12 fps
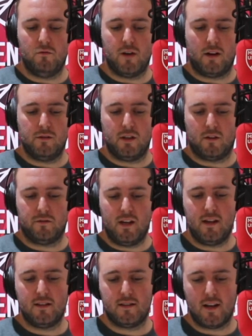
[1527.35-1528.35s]
Rounding off the
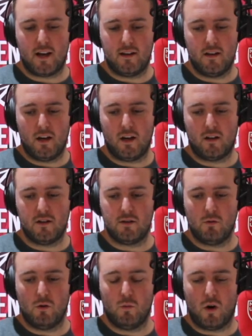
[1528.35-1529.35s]
East then, because
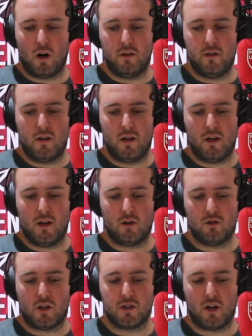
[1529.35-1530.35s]
there were one
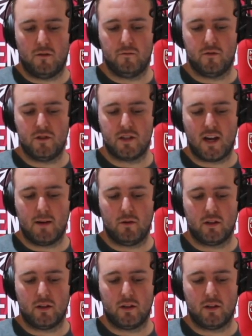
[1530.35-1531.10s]
cross-conference game,